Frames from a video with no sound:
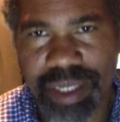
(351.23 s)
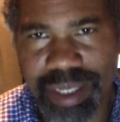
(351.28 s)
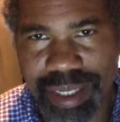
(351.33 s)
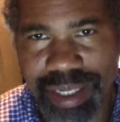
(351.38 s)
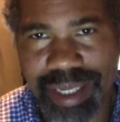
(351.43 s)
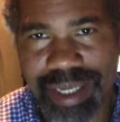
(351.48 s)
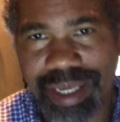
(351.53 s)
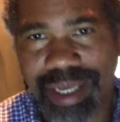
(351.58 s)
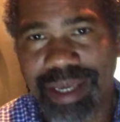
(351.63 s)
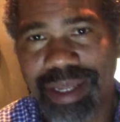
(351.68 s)
And
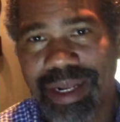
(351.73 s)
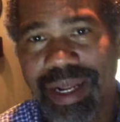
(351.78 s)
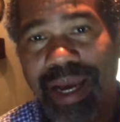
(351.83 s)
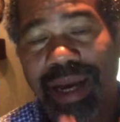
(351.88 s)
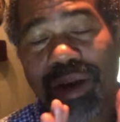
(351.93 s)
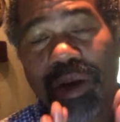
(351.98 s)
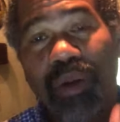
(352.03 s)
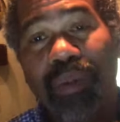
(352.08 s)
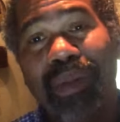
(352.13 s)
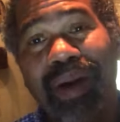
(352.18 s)
again,
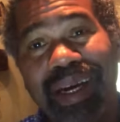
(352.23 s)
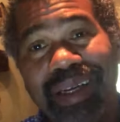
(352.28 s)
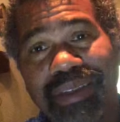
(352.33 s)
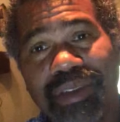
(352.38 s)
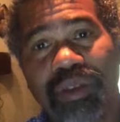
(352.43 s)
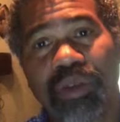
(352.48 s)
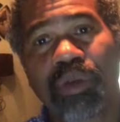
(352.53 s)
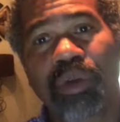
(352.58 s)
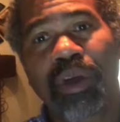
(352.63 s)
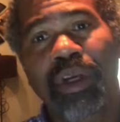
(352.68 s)
I go back
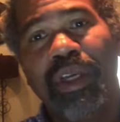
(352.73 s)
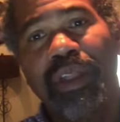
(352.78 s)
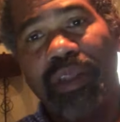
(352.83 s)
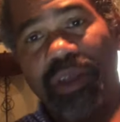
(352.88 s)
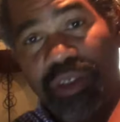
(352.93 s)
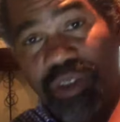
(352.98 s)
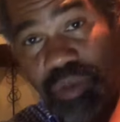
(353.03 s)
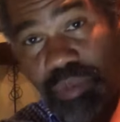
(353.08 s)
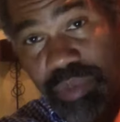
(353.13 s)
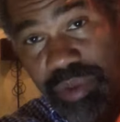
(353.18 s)
to,
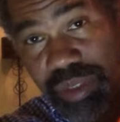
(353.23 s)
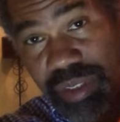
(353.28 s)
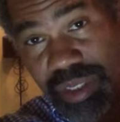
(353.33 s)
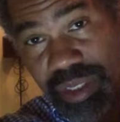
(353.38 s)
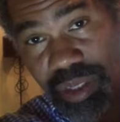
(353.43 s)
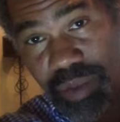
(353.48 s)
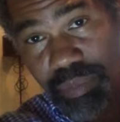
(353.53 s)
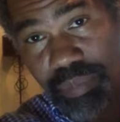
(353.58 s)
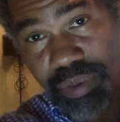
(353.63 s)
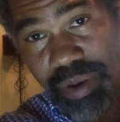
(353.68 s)
there's a
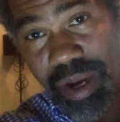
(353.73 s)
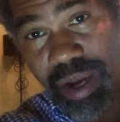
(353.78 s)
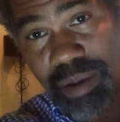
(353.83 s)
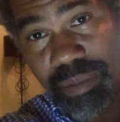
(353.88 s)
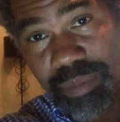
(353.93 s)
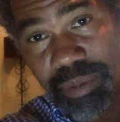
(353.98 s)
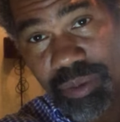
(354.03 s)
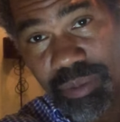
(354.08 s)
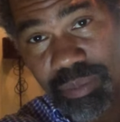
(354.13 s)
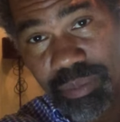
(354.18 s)
presenting
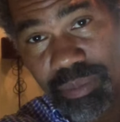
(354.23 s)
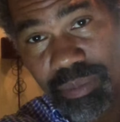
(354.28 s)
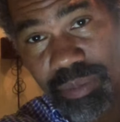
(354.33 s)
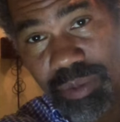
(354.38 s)
problem.